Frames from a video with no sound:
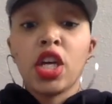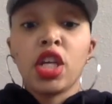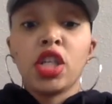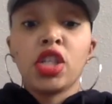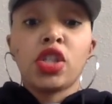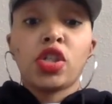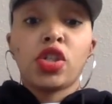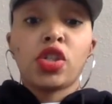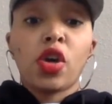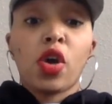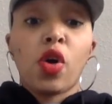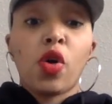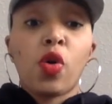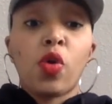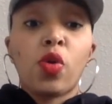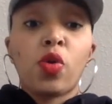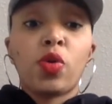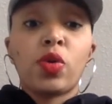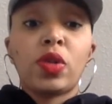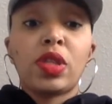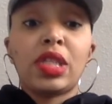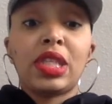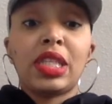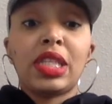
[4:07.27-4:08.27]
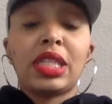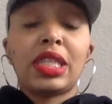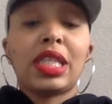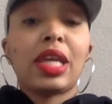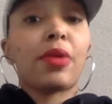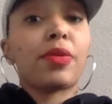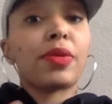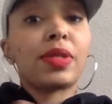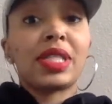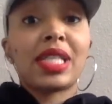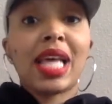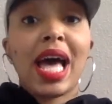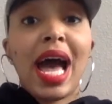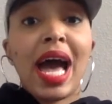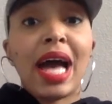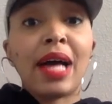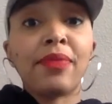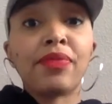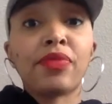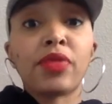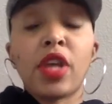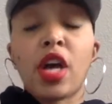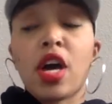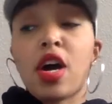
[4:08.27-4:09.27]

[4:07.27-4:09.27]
So there was that.